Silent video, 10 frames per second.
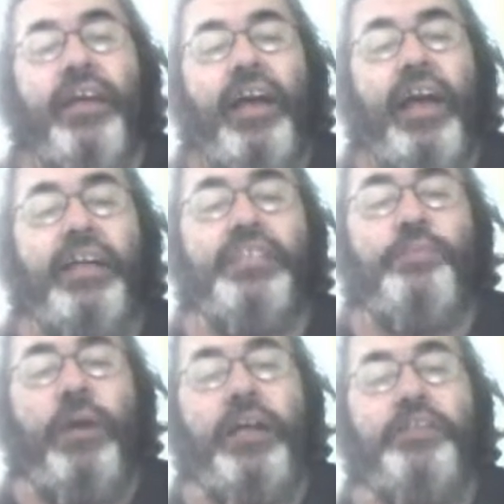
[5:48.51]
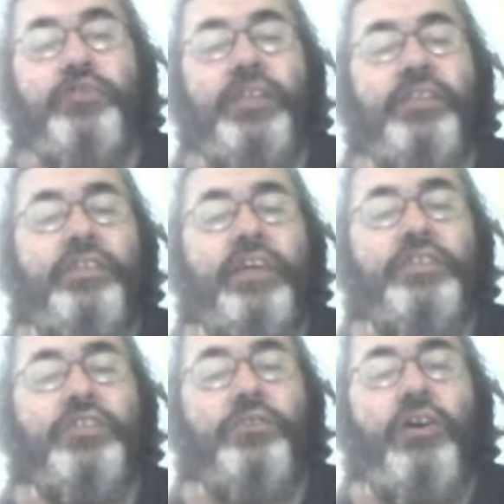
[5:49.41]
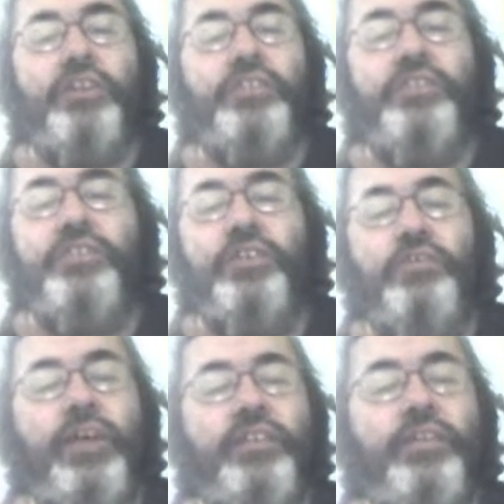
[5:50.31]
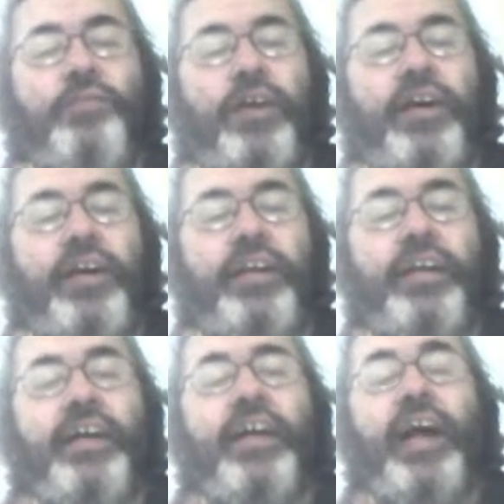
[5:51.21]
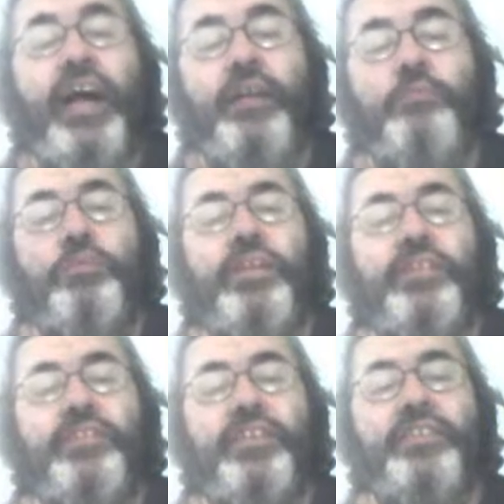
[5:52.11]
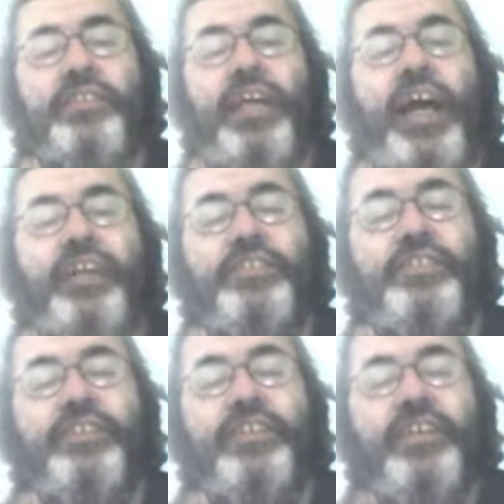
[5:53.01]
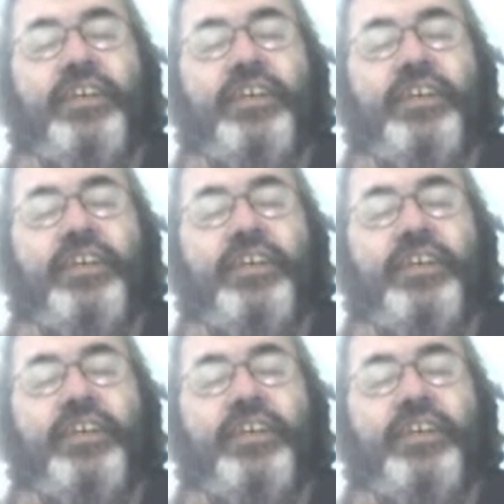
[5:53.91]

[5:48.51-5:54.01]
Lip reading: Expatriot thus crosses the great divide and breathes his last,